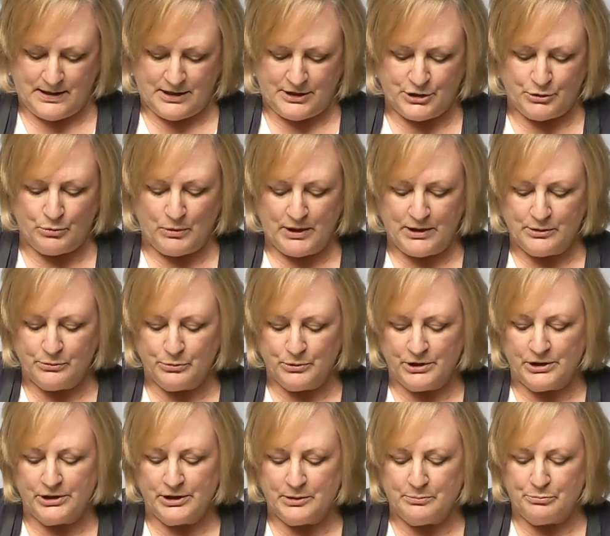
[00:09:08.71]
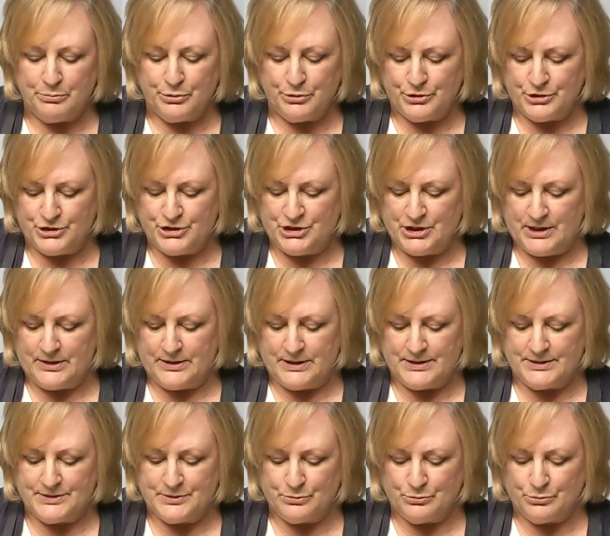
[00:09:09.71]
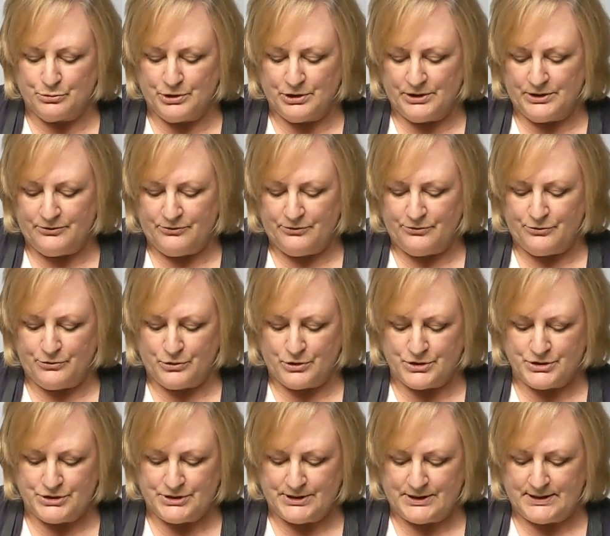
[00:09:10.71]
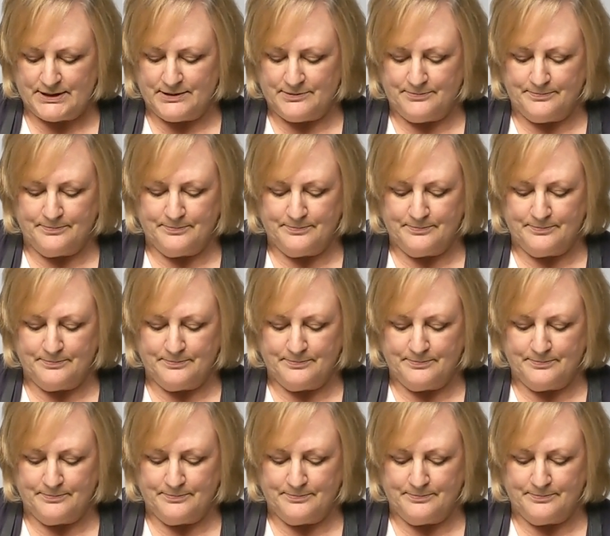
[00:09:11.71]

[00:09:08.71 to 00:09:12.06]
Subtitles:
And you want to really push on this, really force it,